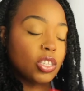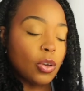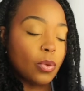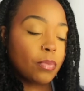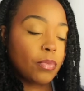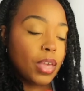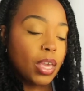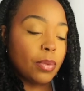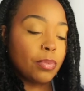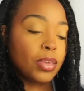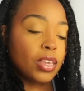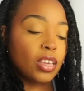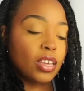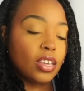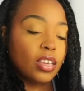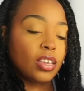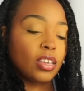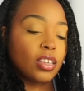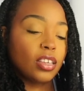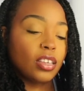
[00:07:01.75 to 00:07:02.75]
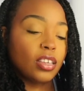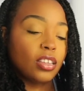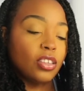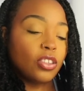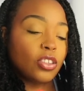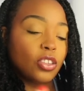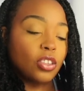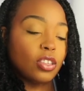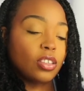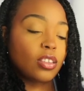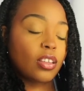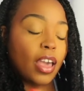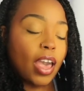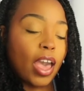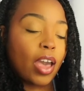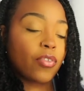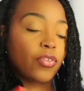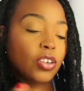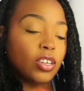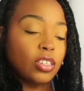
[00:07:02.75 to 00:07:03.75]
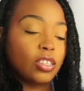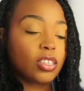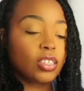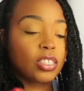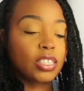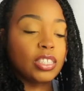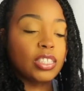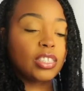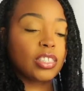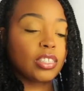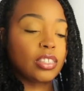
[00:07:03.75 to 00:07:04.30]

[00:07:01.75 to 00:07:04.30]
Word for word: So maybe after this